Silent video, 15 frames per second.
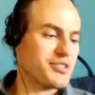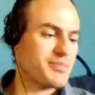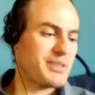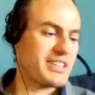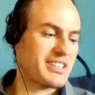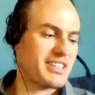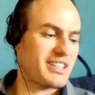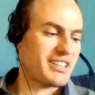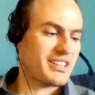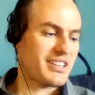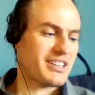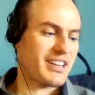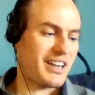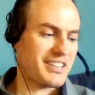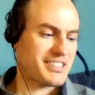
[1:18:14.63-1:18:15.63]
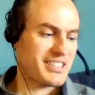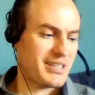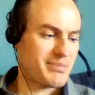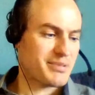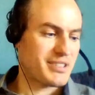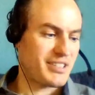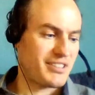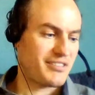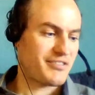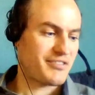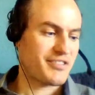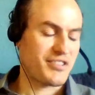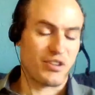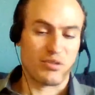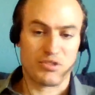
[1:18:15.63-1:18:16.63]
been a concept of,
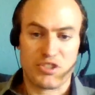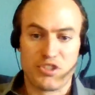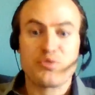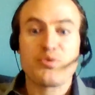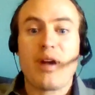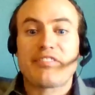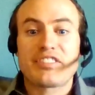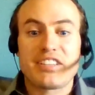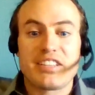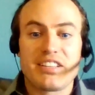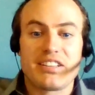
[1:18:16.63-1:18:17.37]
do you have to,